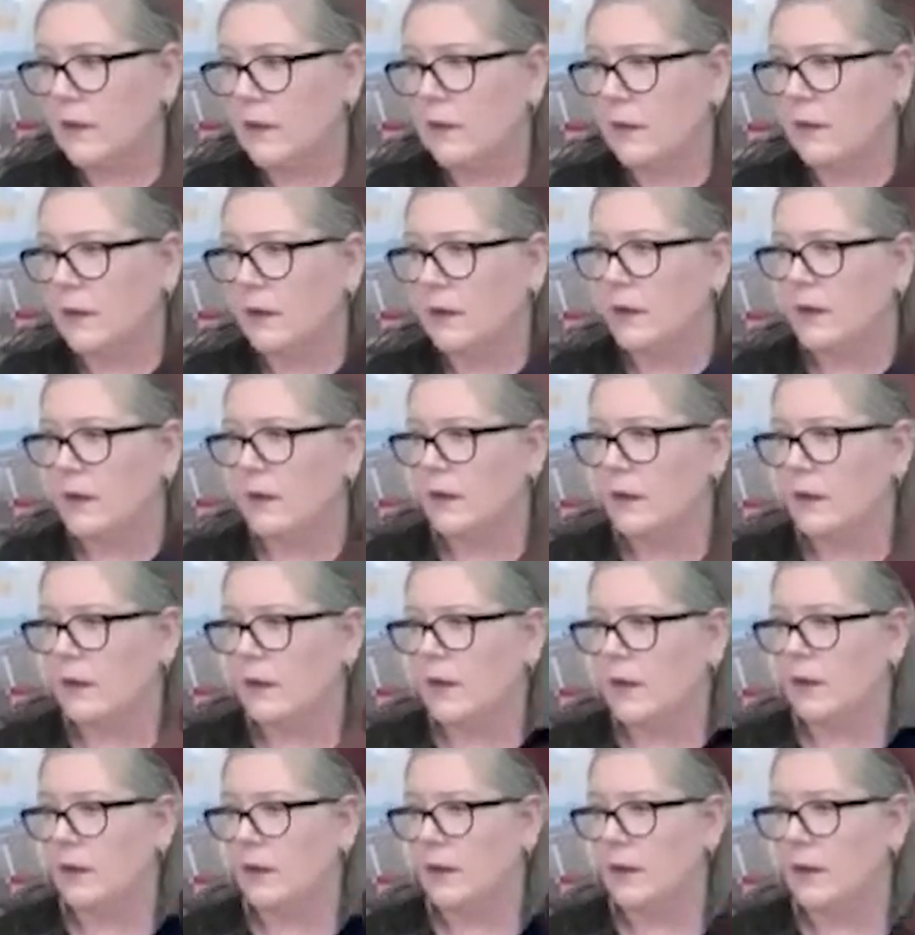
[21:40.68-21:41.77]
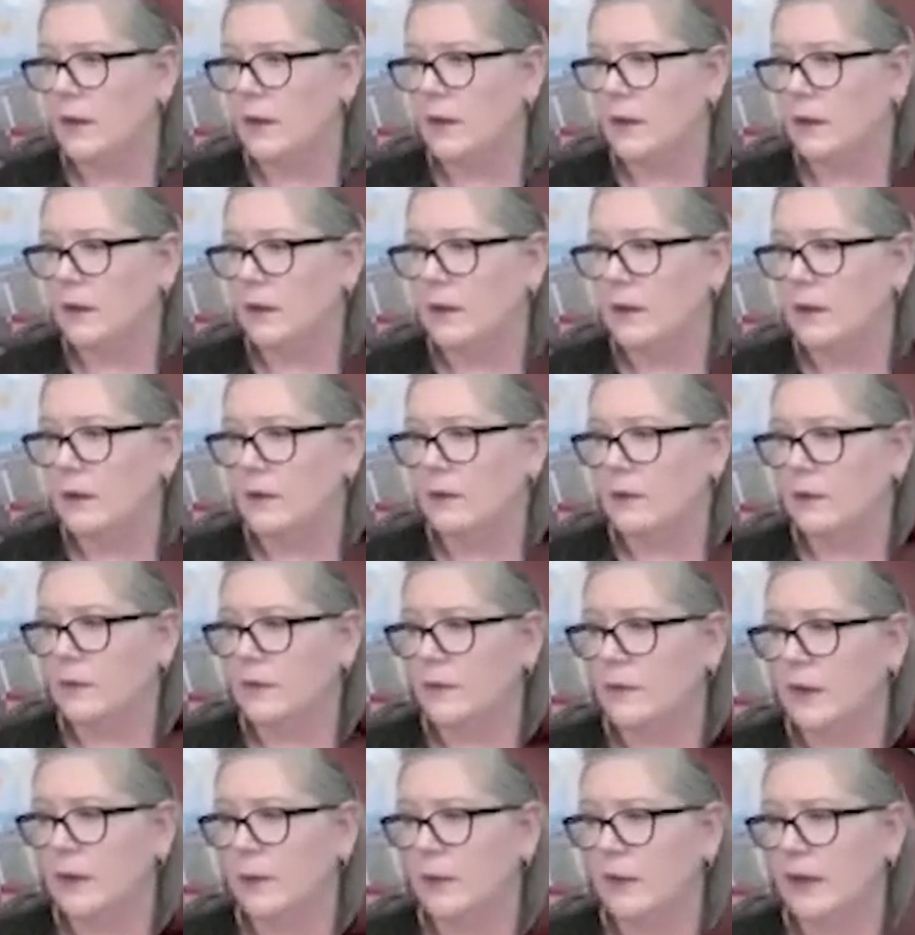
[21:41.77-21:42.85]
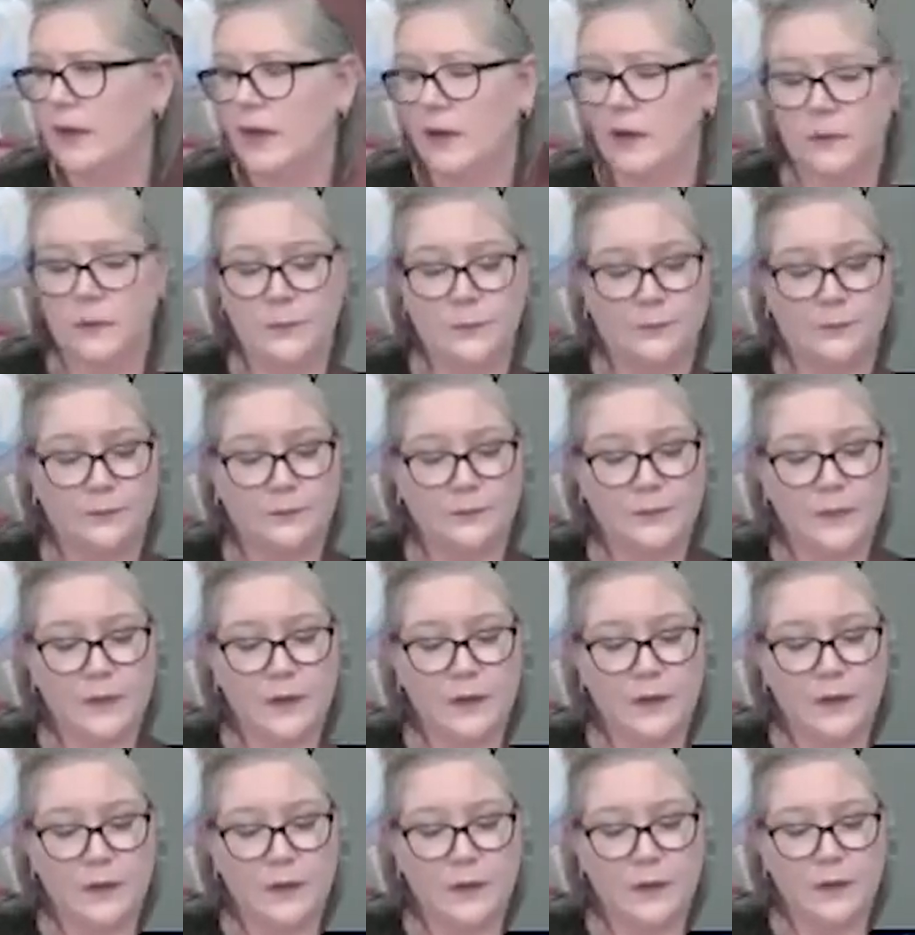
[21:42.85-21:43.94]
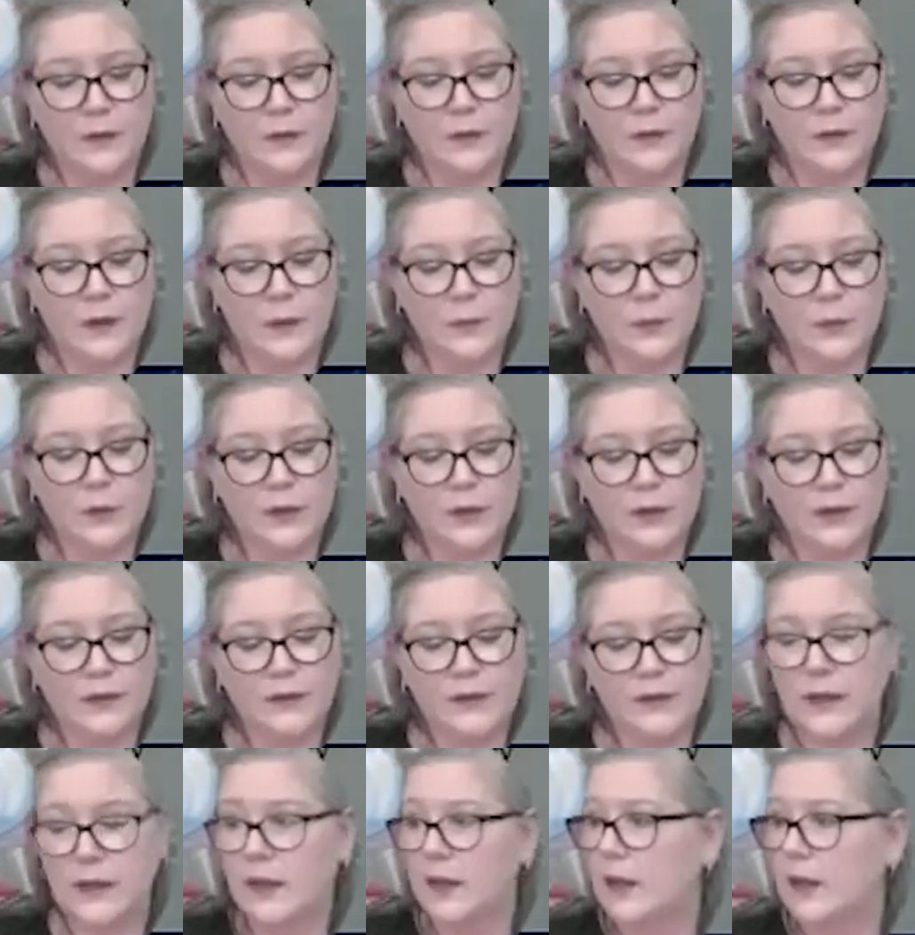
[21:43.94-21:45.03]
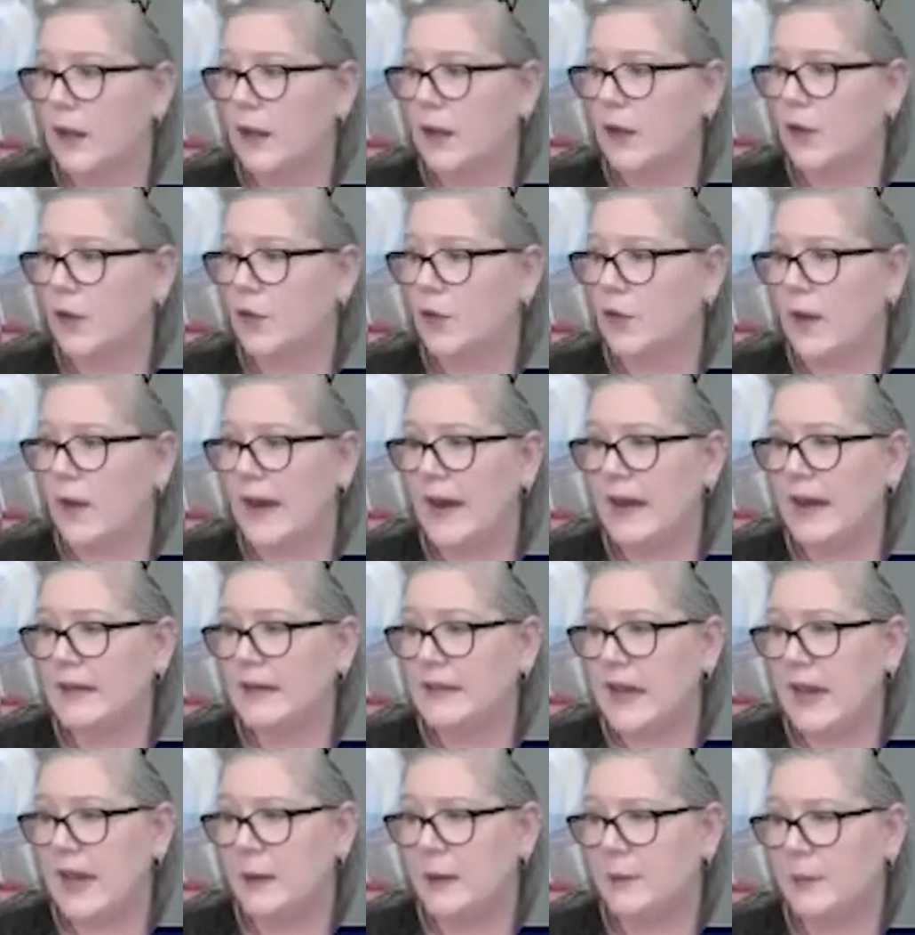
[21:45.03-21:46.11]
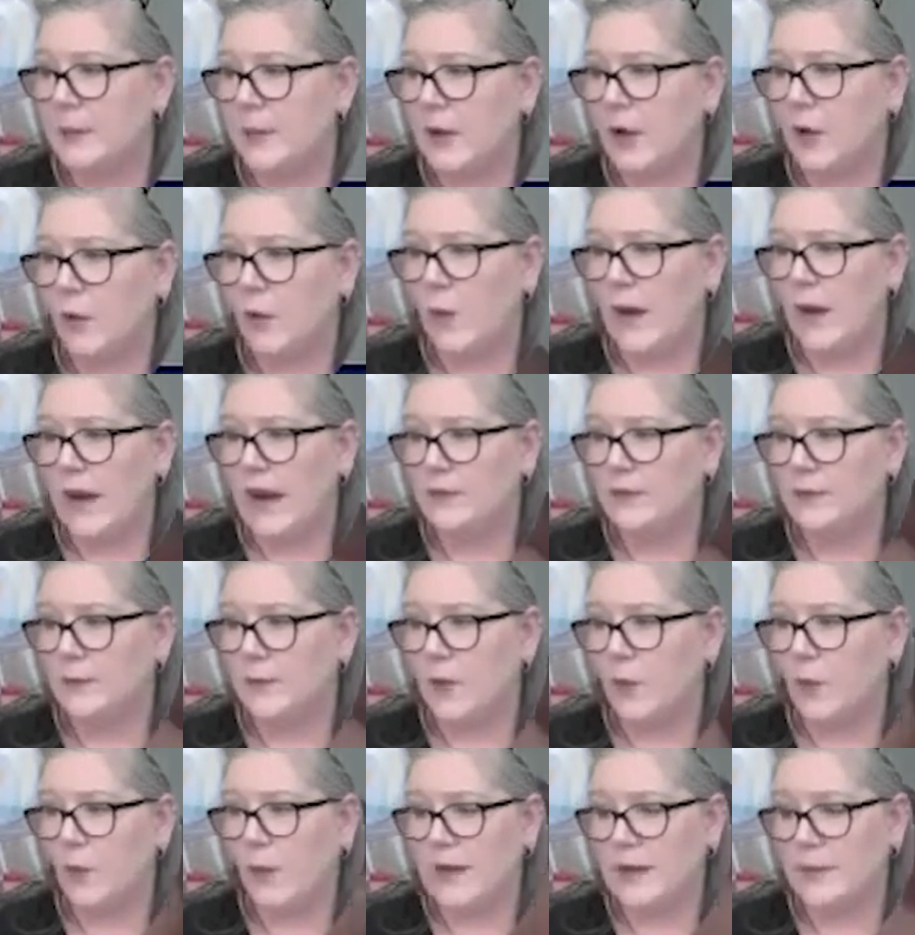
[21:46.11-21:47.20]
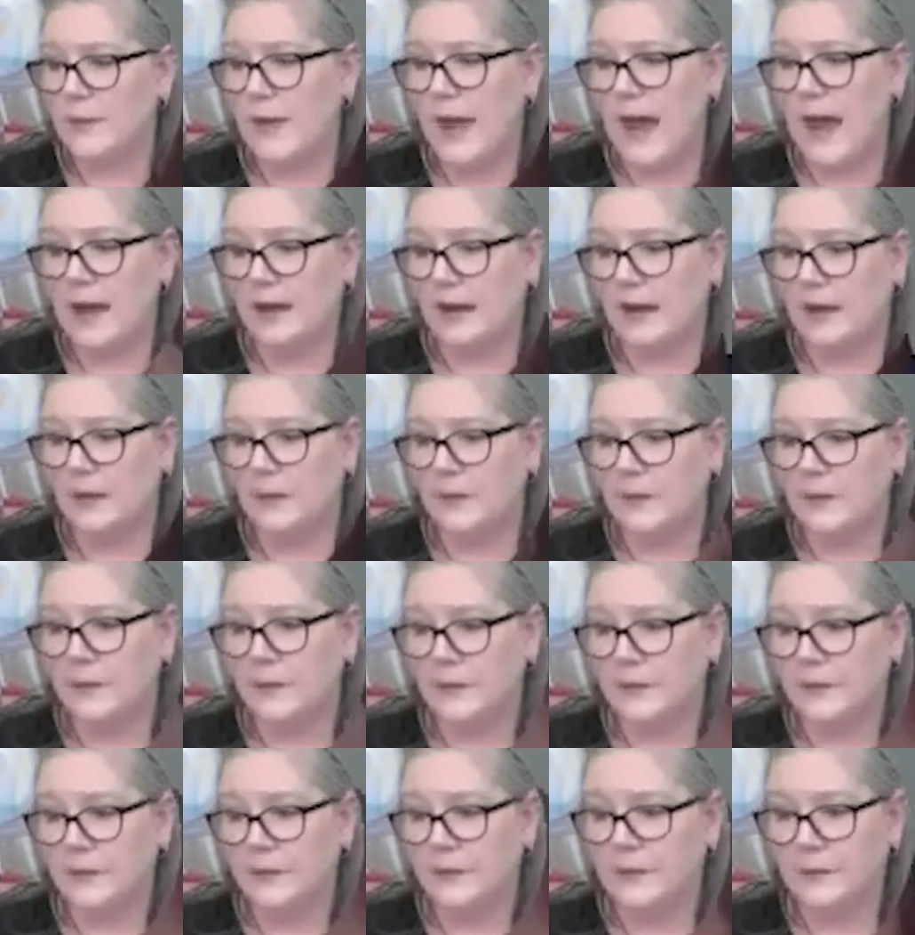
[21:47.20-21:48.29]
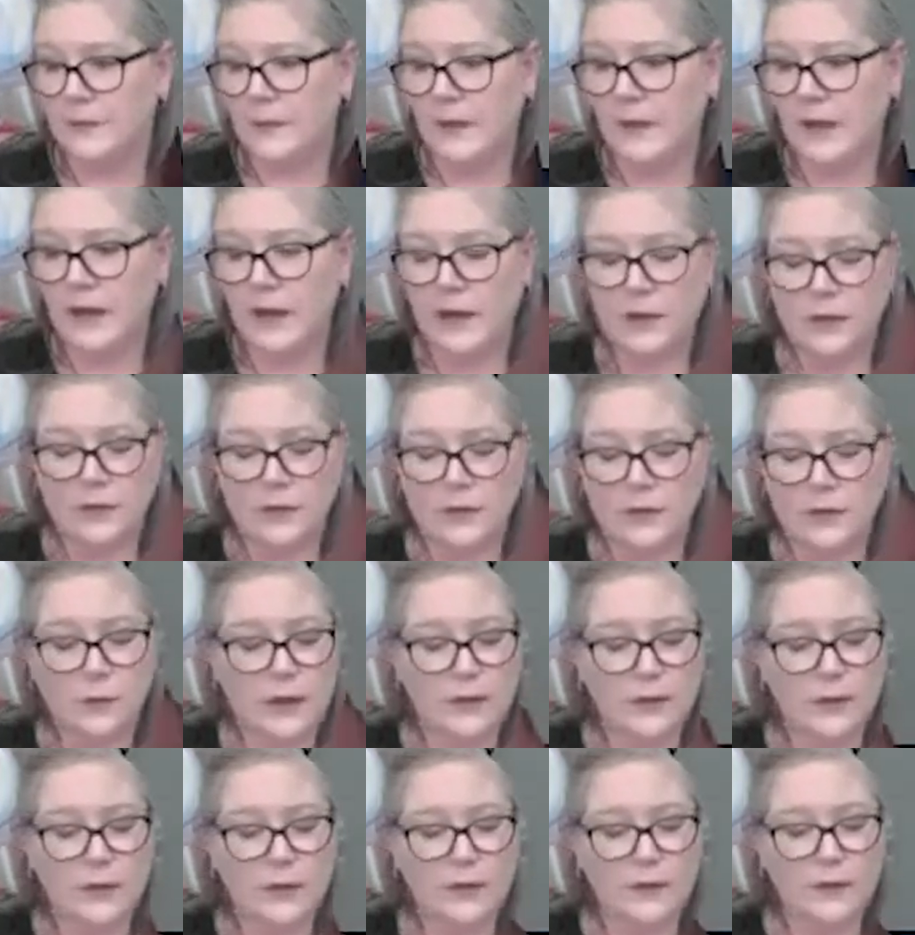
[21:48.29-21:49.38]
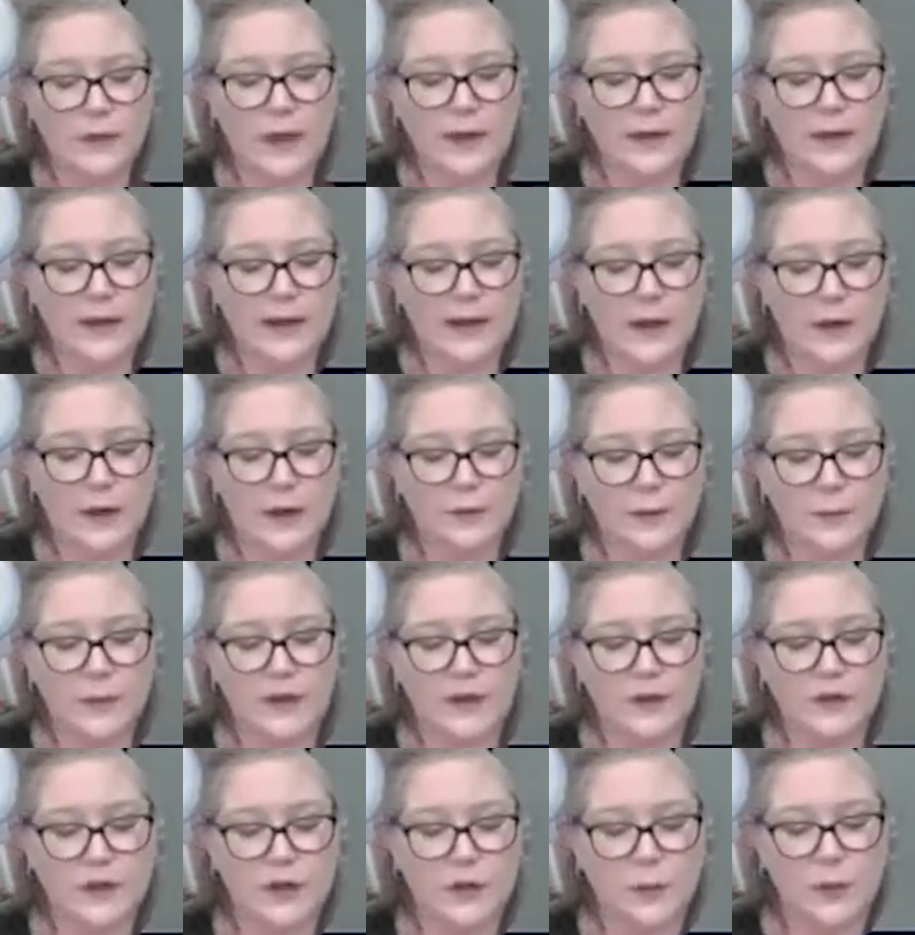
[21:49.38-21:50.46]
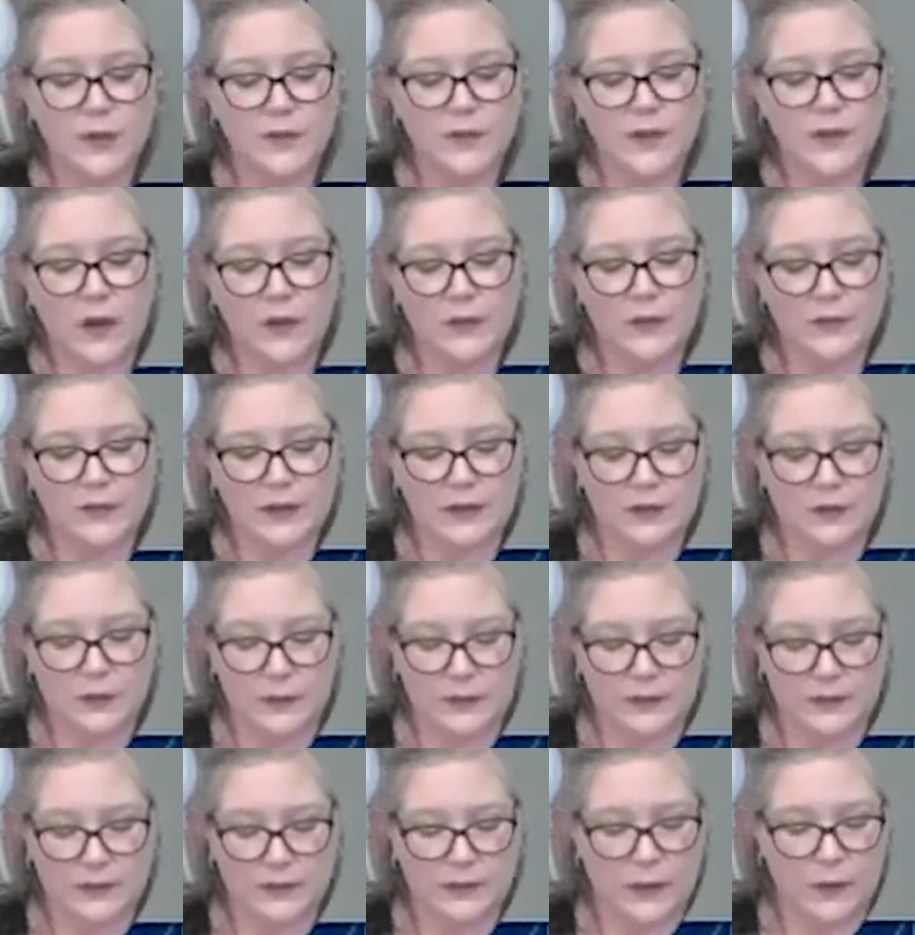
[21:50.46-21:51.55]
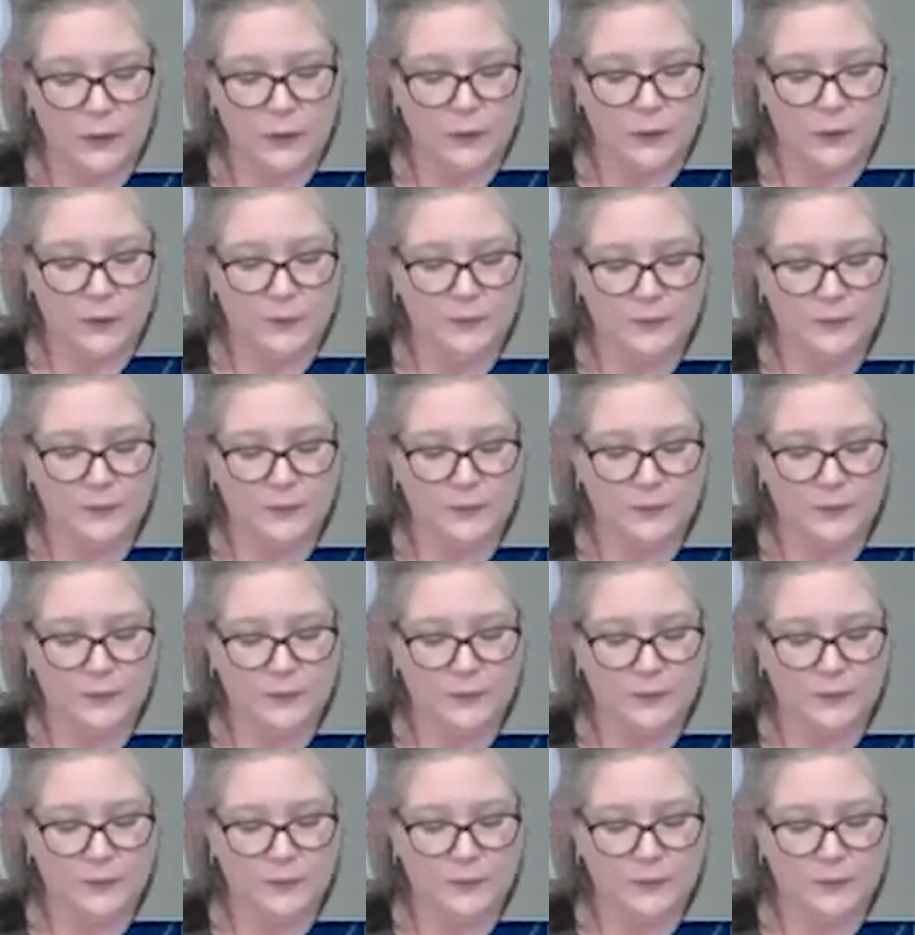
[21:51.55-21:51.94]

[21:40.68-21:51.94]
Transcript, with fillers: Oh, there we go. So I'm pulling the gray tape away from the white backing. And you want to do this kind of carefully because you don't want it to all stick to itself.